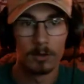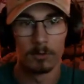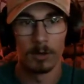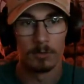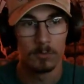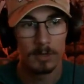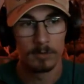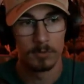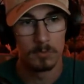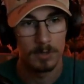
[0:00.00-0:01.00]
Alright,
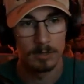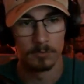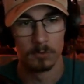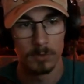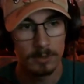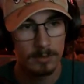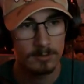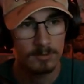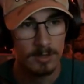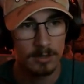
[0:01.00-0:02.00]
whatever, whatever. What did this
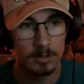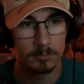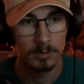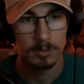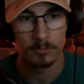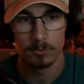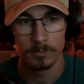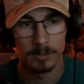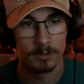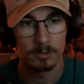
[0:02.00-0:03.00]
say? Gunplay for
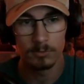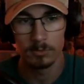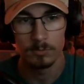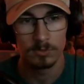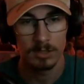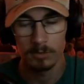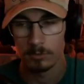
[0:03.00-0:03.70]
my YouTube channel?